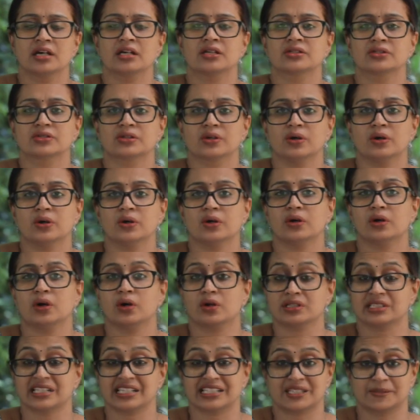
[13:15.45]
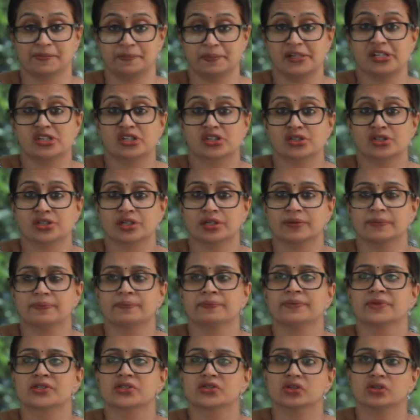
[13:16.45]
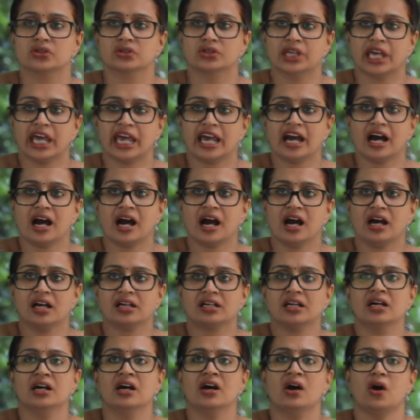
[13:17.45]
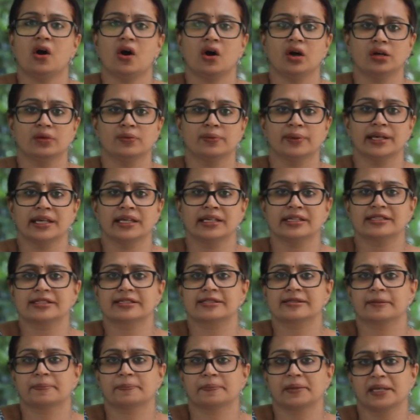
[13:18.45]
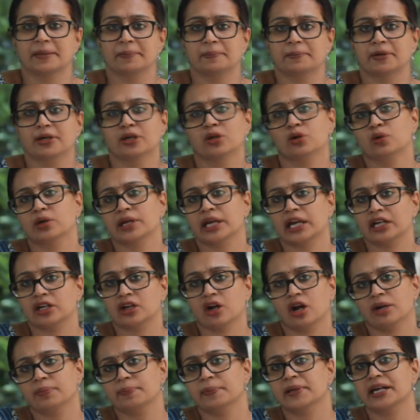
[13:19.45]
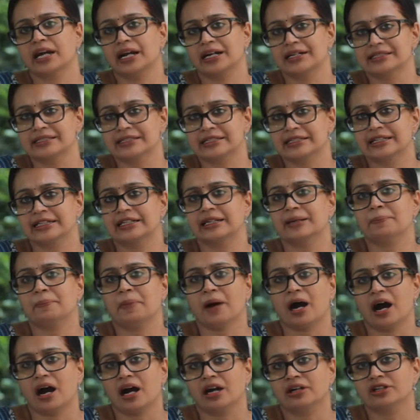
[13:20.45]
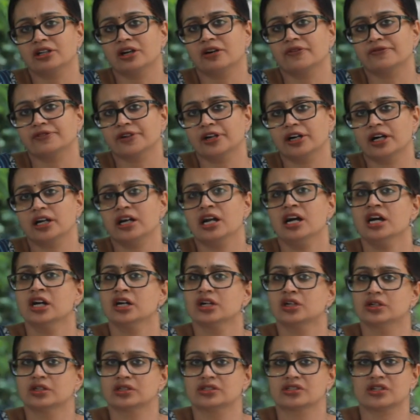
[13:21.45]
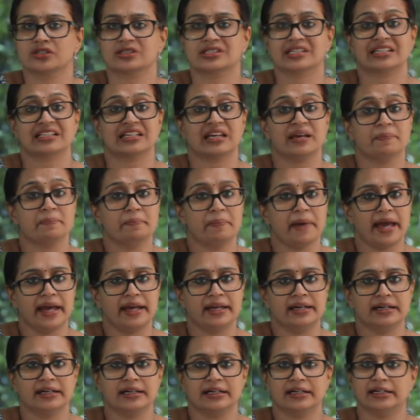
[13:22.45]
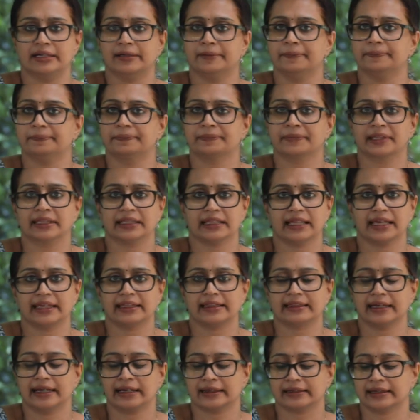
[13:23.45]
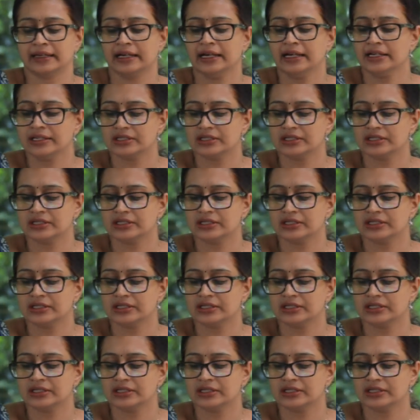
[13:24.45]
So, or suspicion. So they are always people who cannot be considered a part of your good society, a beggar, like that.